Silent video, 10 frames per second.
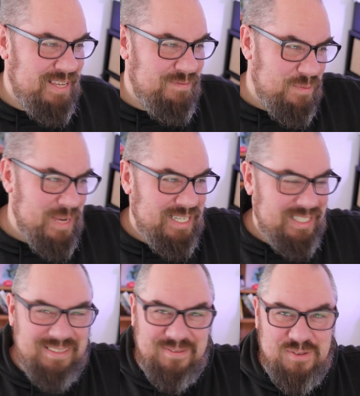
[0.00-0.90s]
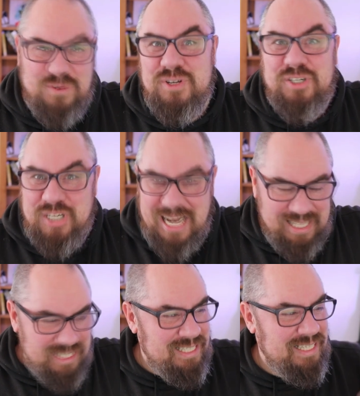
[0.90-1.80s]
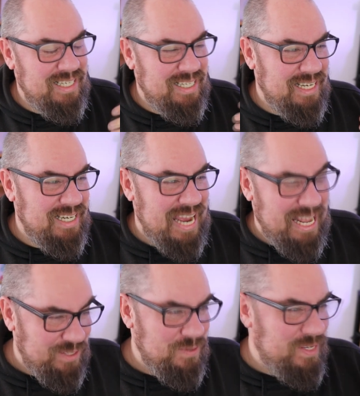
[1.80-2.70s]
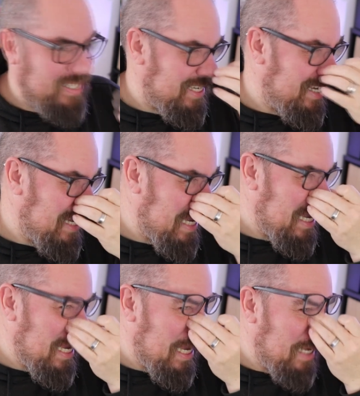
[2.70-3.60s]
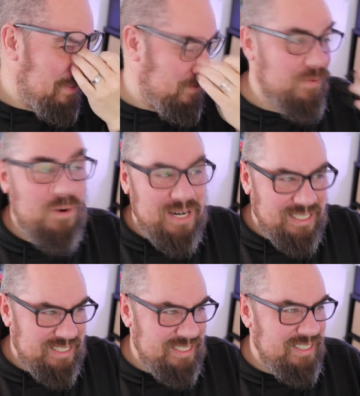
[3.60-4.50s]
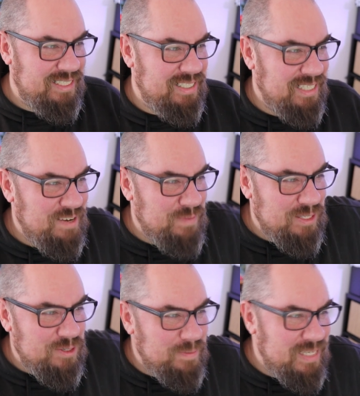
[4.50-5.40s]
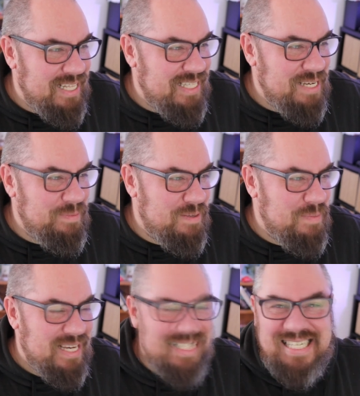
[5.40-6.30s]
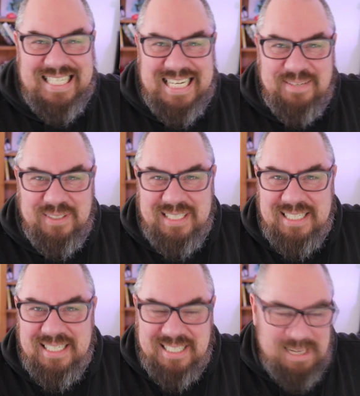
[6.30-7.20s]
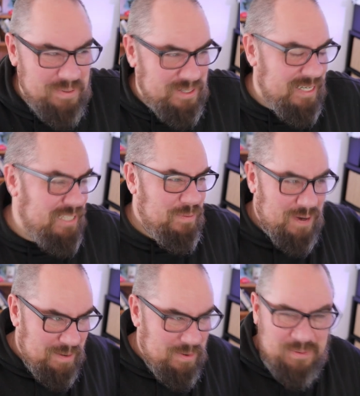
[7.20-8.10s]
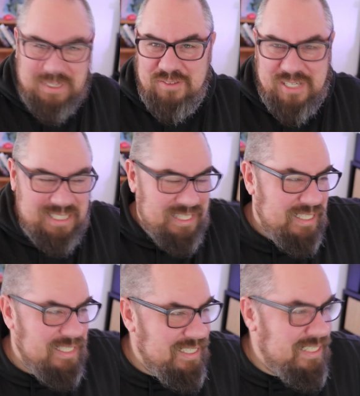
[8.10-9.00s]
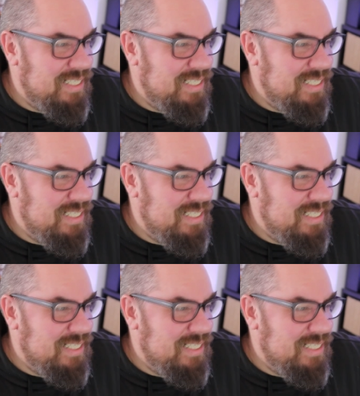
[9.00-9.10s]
information through your chat and can add to it. So for instance, give me the top 10 tips to be a successful discus keeper. That's what I'm always interested in.